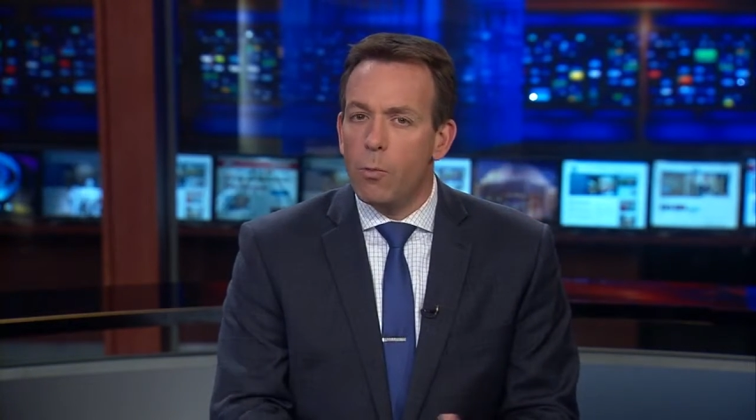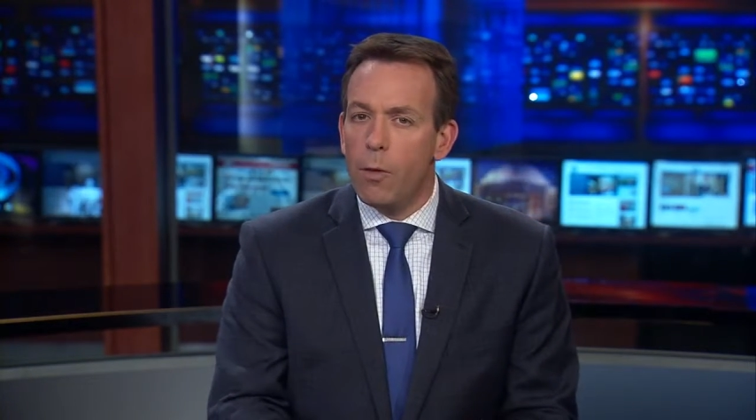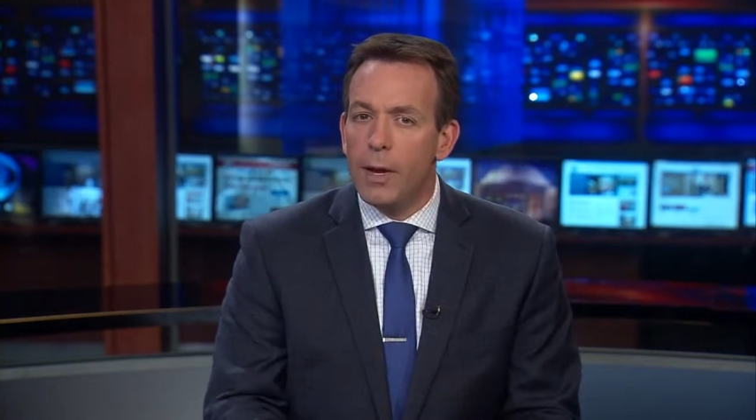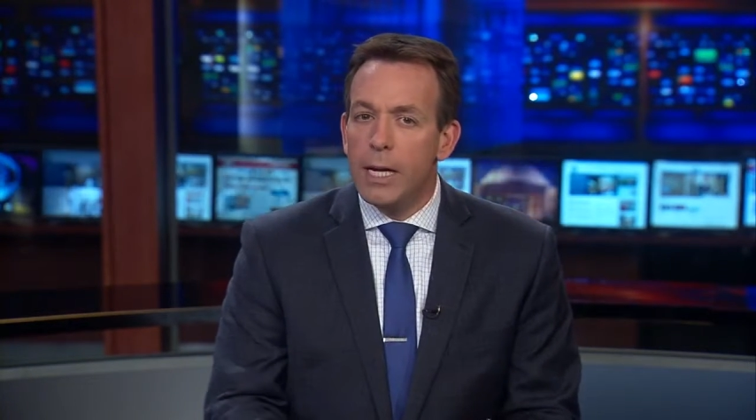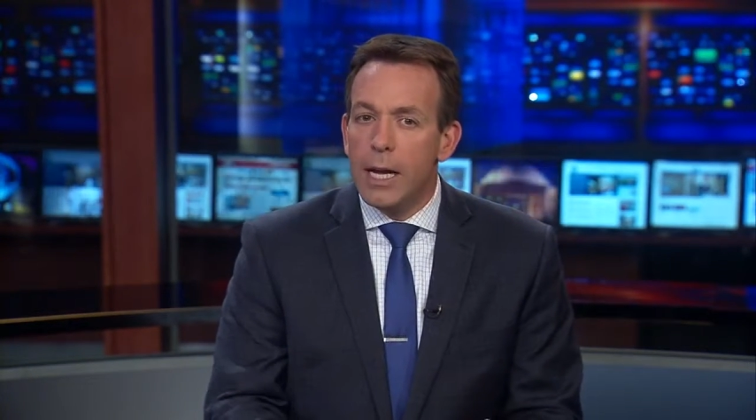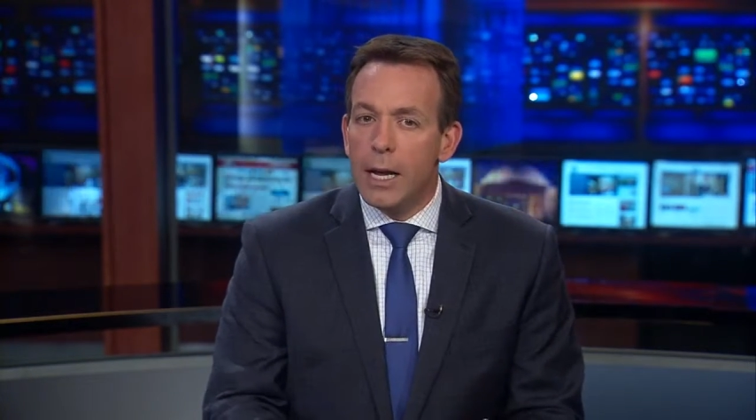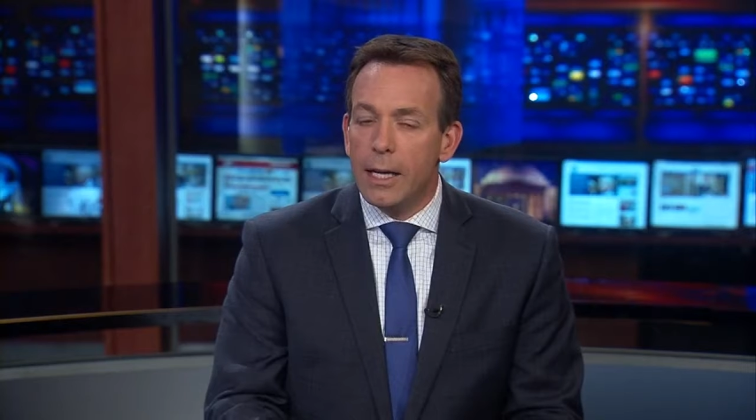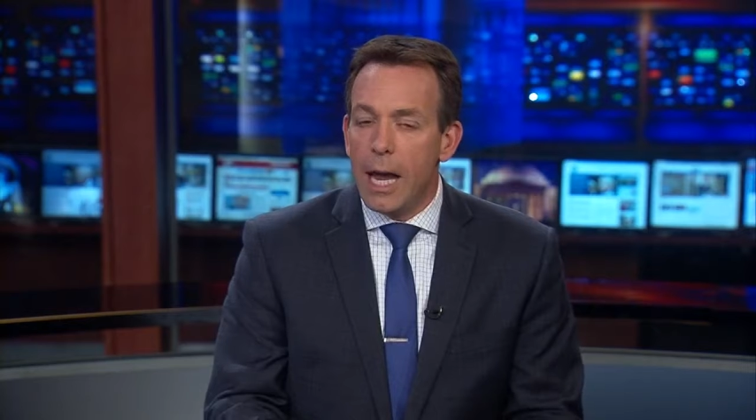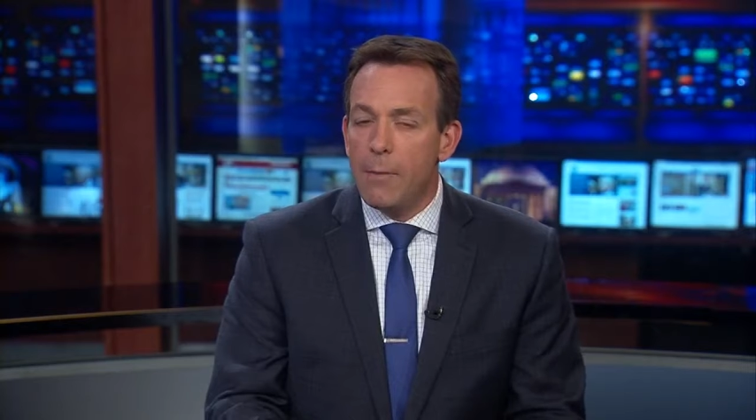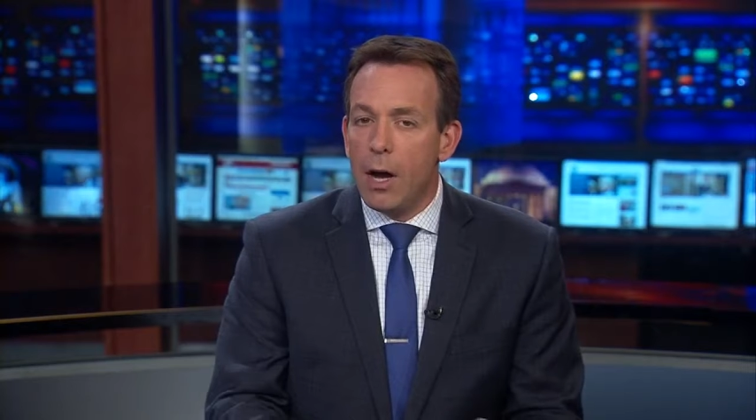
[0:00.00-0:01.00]
A woman
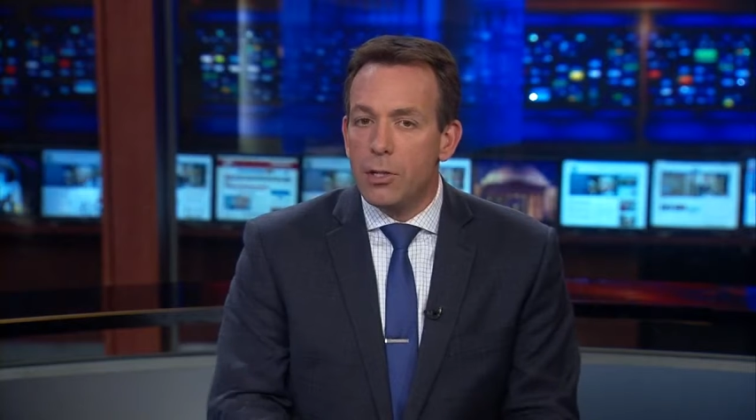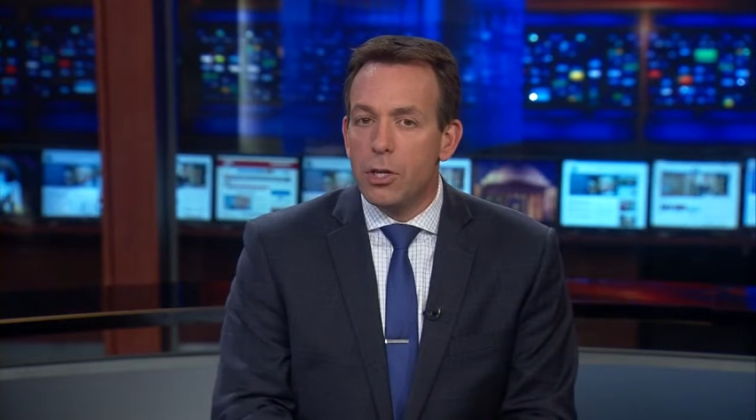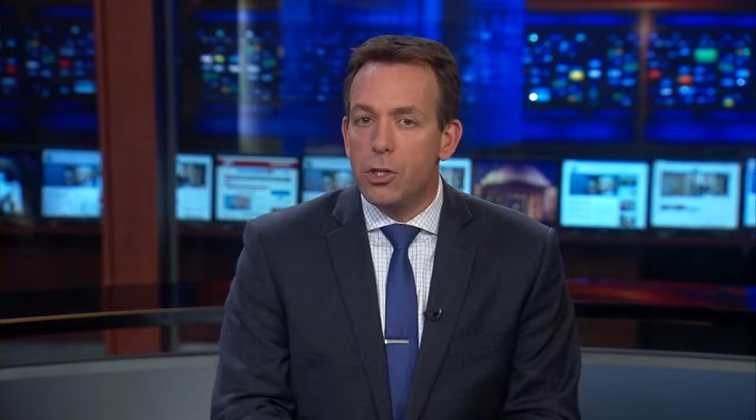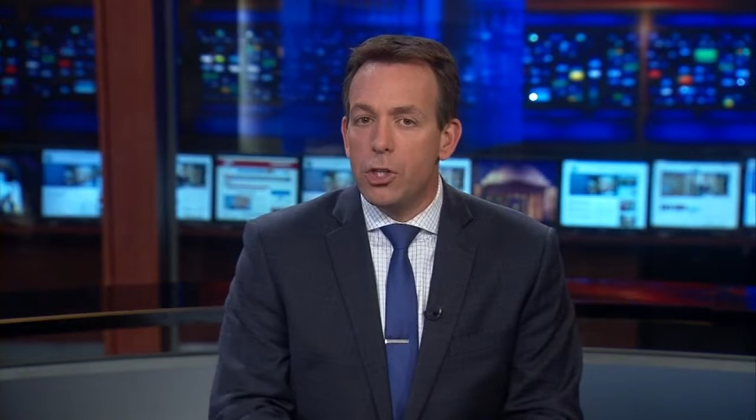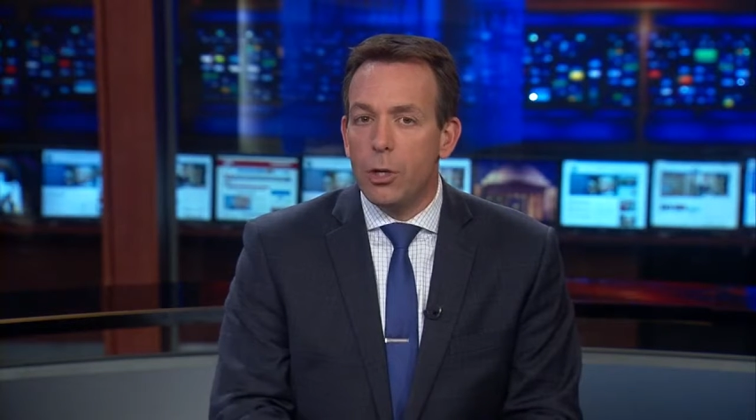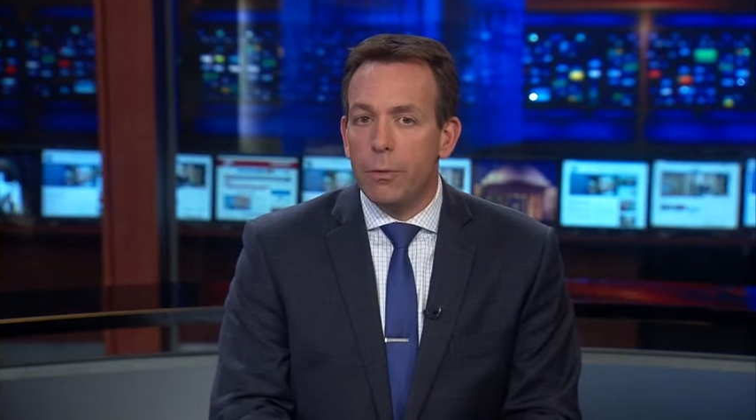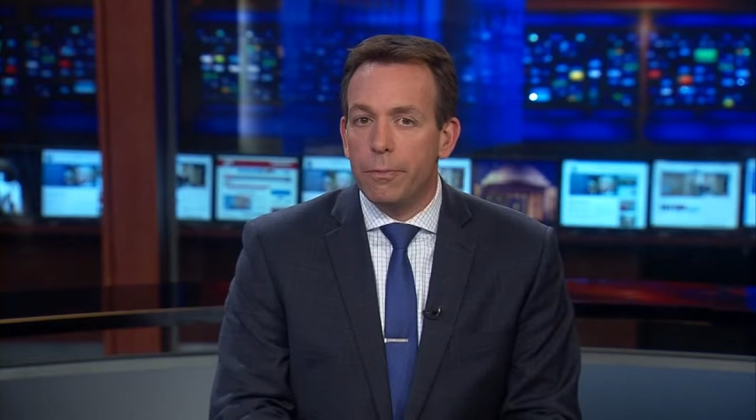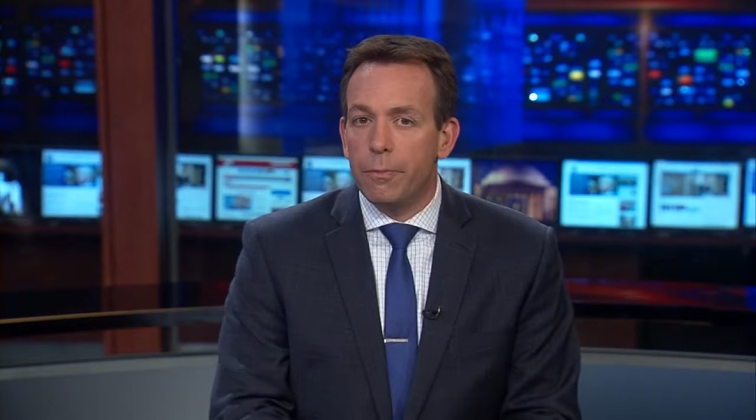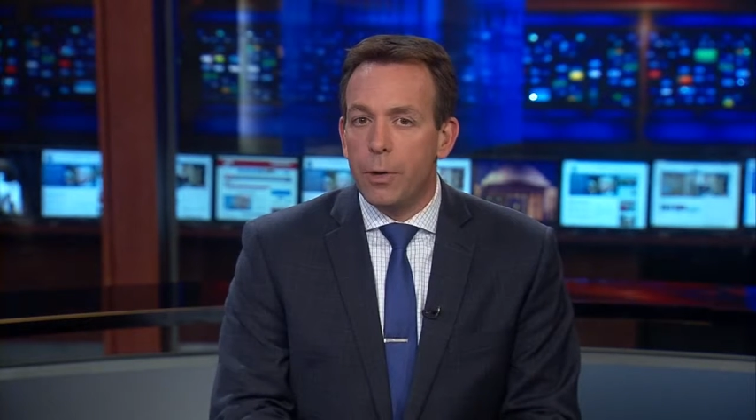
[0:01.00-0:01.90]
came to us in June